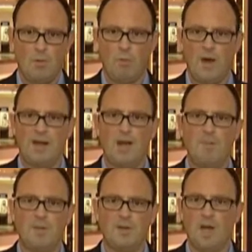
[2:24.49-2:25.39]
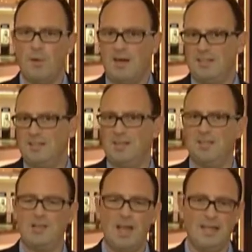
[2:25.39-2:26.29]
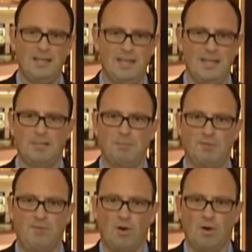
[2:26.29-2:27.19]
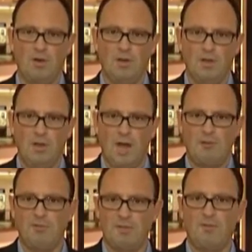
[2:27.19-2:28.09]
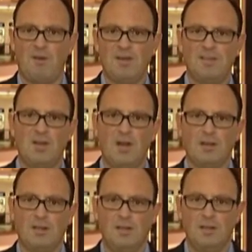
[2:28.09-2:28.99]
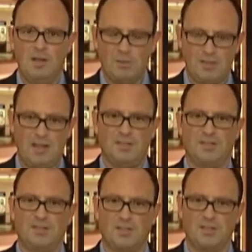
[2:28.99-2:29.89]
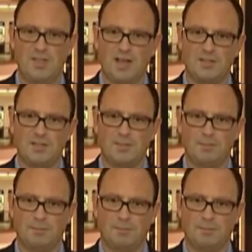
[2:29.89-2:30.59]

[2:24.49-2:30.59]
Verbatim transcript: When it opened, no one had seen its like in Egypt before, and from the very start, it was an instant success.